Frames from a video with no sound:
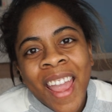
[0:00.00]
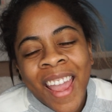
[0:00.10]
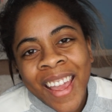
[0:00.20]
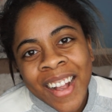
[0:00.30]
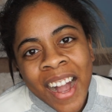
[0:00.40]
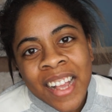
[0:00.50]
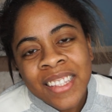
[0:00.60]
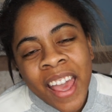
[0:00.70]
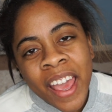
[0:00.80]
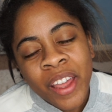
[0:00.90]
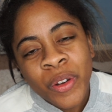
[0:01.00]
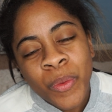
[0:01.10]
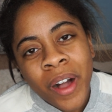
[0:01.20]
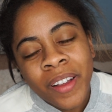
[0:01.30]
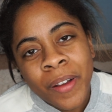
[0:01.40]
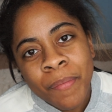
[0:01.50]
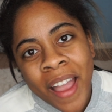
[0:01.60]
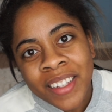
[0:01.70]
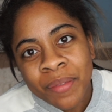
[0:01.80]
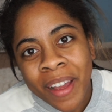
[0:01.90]
Hey guys, and welcome
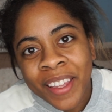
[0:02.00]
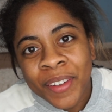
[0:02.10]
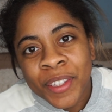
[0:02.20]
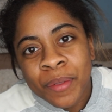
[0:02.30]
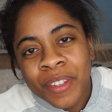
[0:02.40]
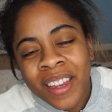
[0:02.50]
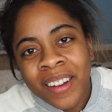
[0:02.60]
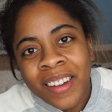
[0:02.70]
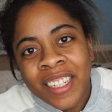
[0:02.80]
back to my YouTube channel.